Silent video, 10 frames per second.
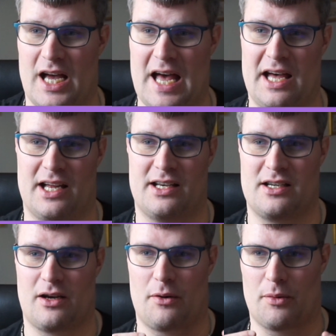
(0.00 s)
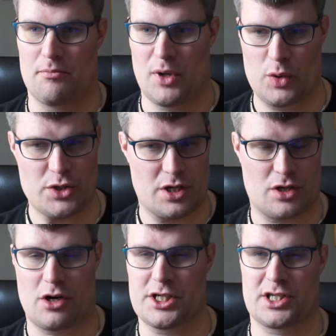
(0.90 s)
And most
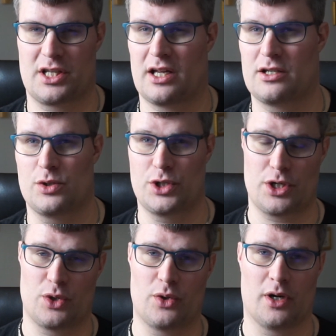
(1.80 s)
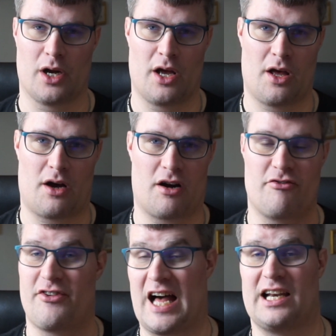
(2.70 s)
tasks that you do are
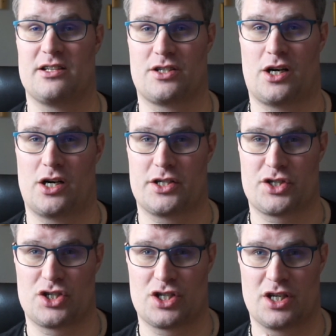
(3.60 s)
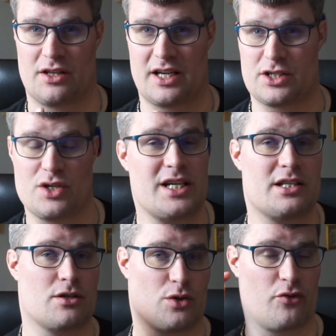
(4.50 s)
valid tasks that you
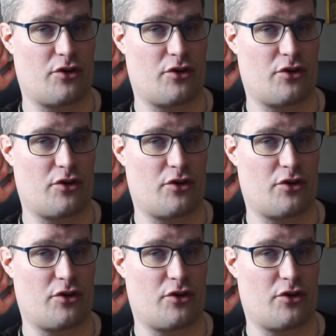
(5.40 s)
need to do.